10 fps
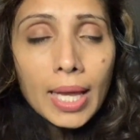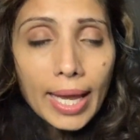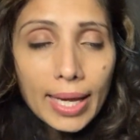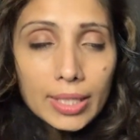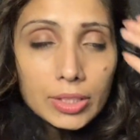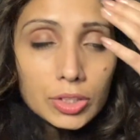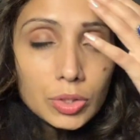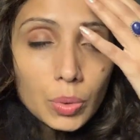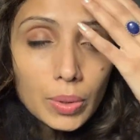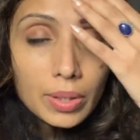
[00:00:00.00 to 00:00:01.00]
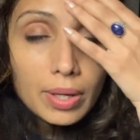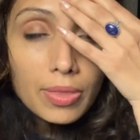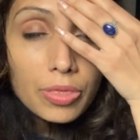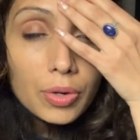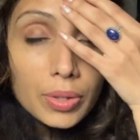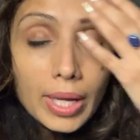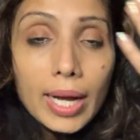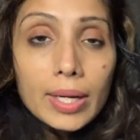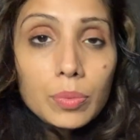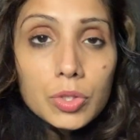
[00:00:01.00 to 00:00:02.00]
And your third
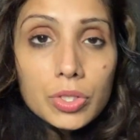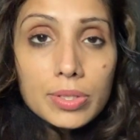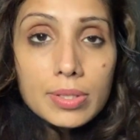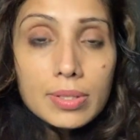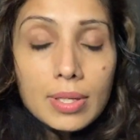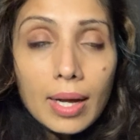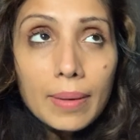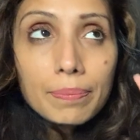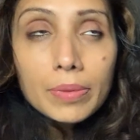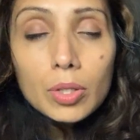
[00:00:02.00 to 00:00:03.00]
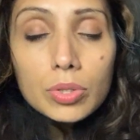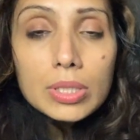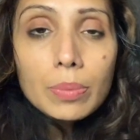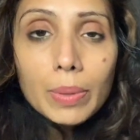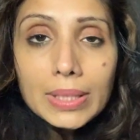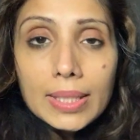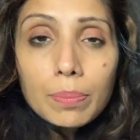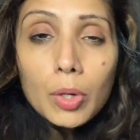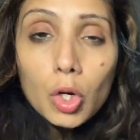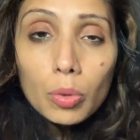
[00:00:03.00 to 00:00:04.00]
eye, which is usually depicted
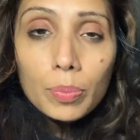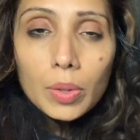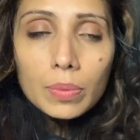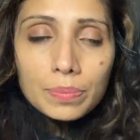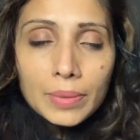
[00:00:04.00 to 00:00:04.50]
purple,